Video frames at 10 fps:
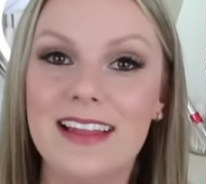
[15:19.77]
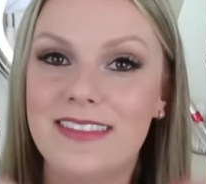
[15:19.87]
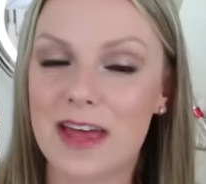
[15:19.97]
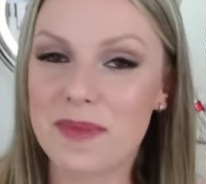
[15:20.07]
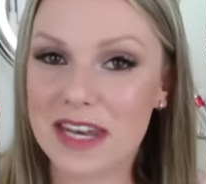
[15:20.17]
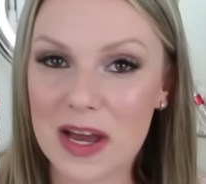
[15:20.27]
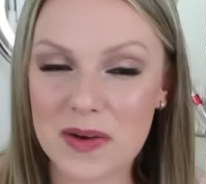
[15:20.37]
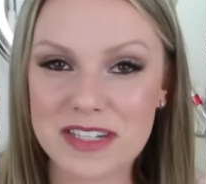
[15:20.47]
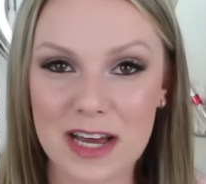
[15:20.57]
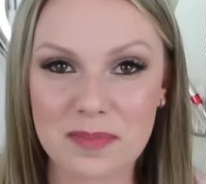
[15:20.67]
Let me
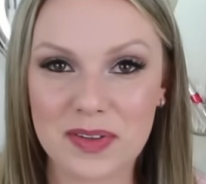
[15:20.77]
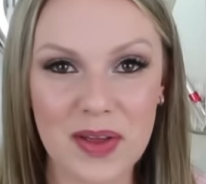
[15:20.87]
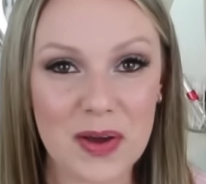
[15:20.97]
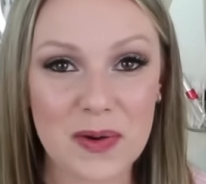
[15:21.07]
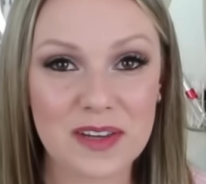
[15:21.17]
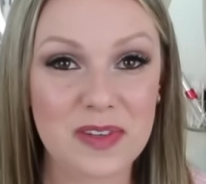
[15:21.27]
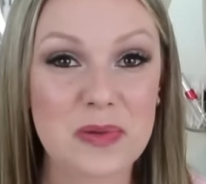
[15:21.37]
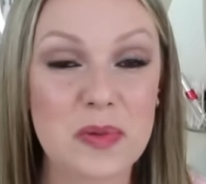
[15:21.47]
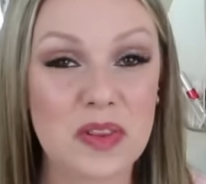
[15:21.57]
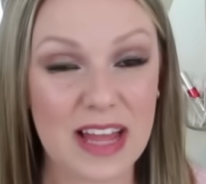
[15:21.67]
know down below if
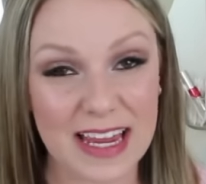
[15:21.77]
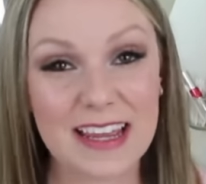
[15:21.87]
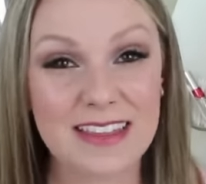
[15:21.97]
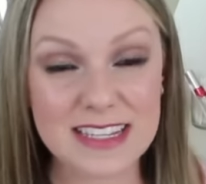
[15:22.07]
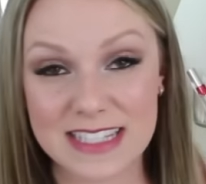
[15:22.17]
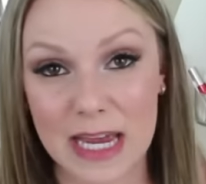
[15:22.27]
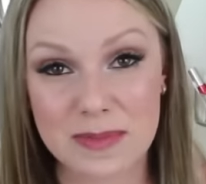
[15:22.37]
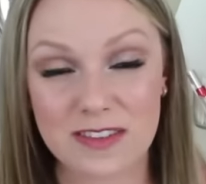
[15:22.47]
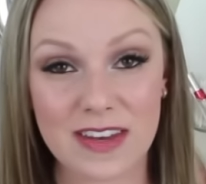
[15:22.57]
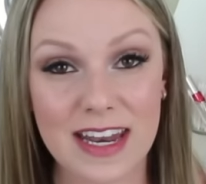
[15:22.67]
you like these
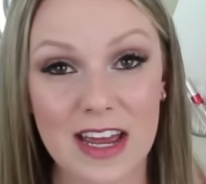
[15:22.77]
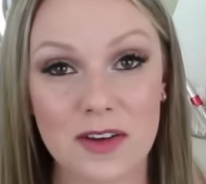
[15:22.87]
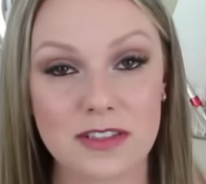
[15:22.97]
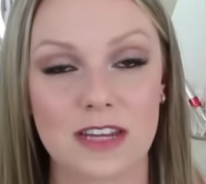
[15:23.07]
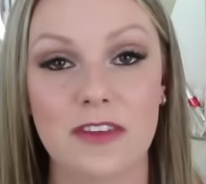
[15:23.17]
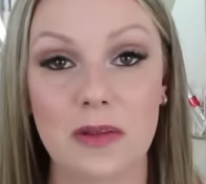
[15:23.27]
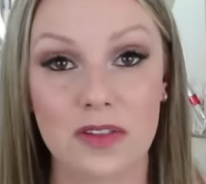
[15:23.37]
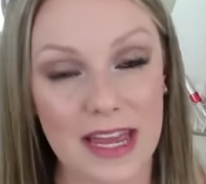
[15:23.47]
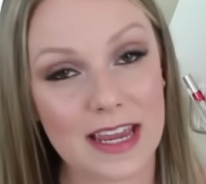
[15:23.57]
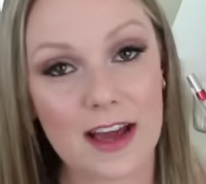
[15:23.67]
types of videos, if
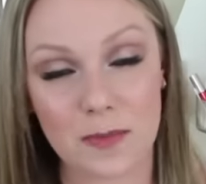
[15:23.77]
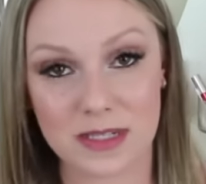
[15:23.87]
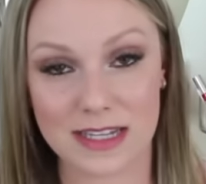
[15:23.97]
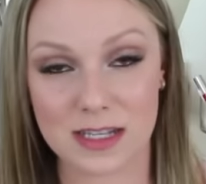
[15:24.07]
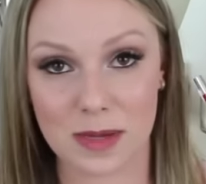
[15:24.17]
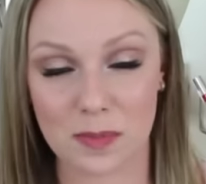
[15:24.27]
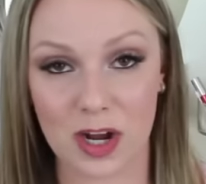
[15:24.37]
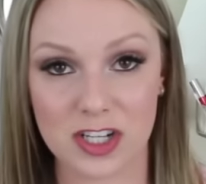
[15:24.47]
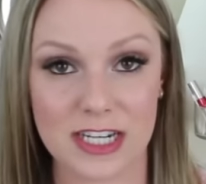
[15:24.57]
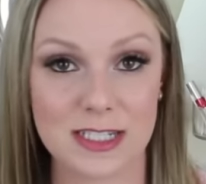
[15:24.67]
you like updates on my
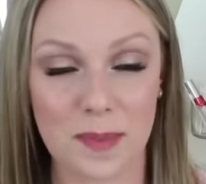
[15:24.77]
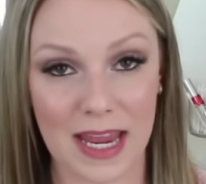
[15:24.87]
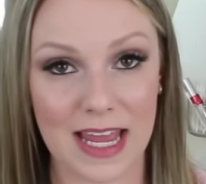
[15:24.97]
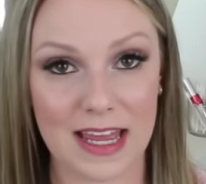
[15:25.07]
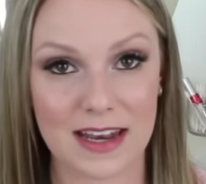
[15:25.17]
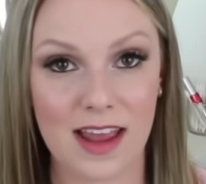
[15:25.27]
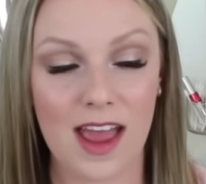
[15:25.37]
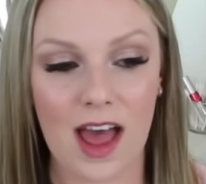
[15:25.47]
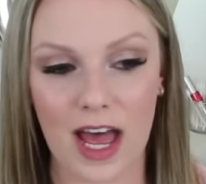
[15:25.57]
Project Pan.